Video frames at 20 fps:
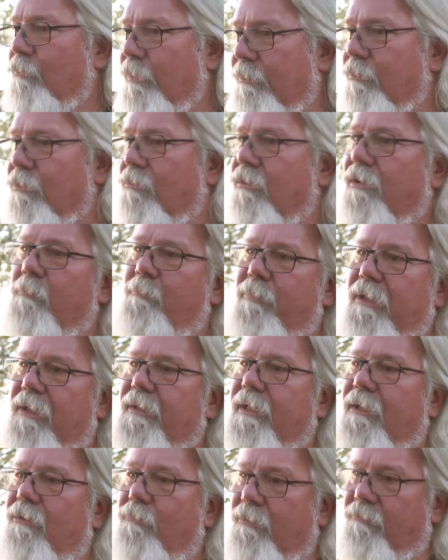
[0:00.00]
that we were going to be
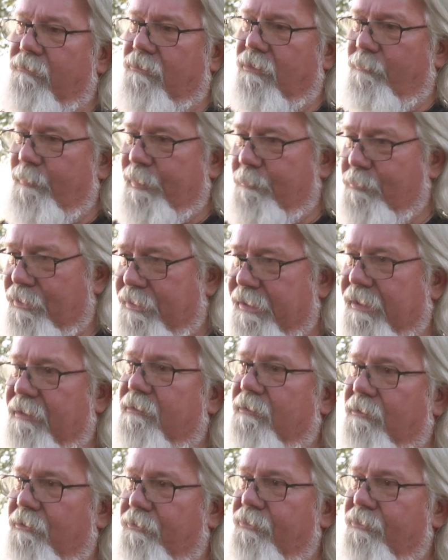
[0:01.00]
there. We were going to be protecting the